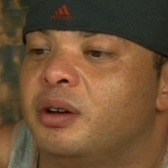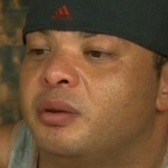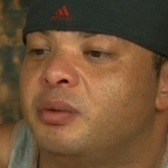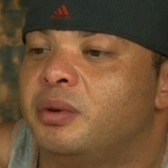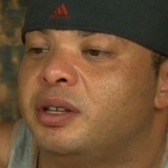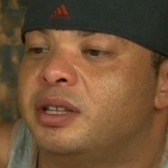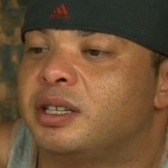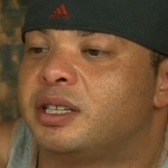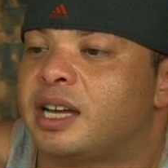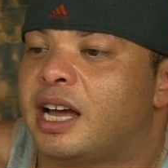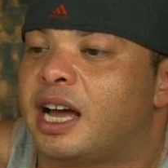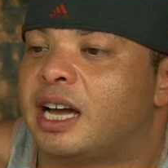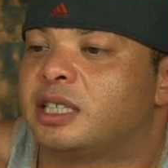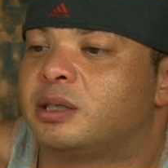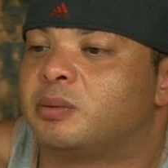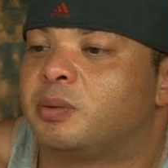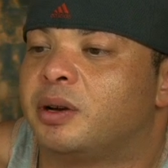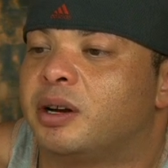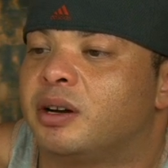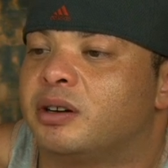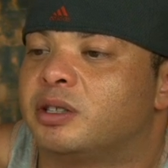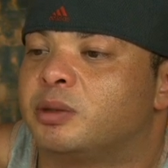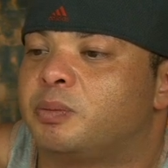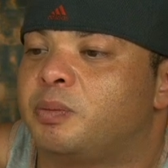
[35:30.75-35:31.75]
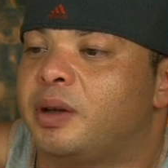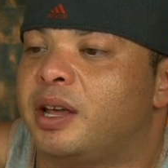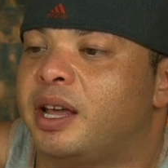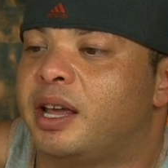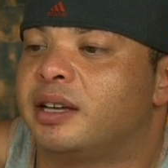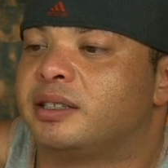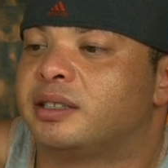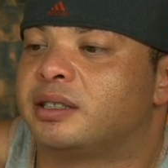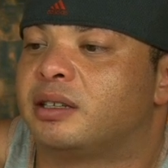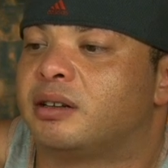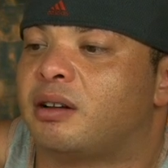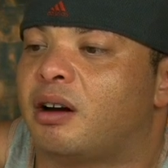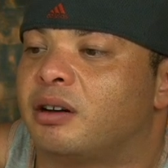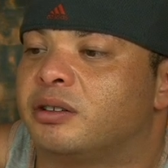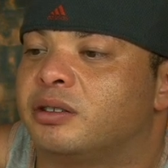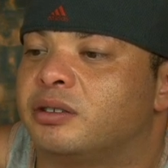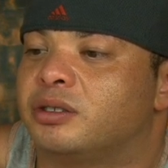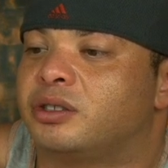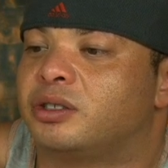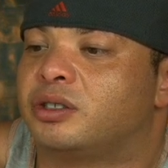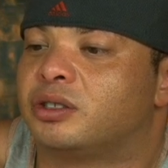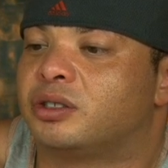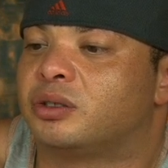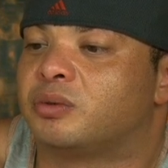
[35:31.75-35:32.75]
We, the taxpayers, pay as the
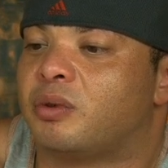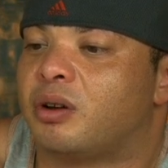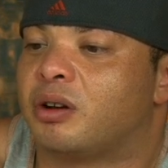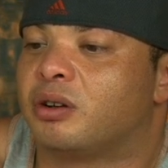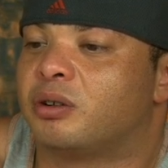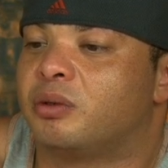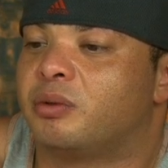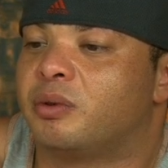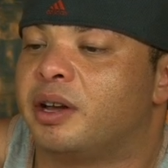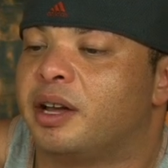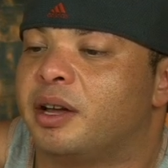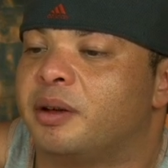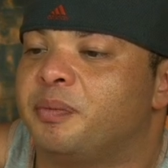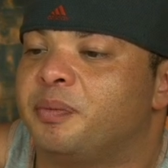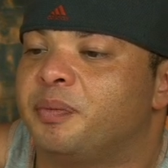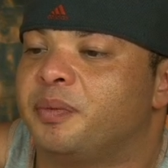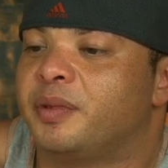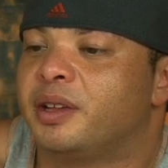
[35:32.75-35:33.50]
doctors just walk away.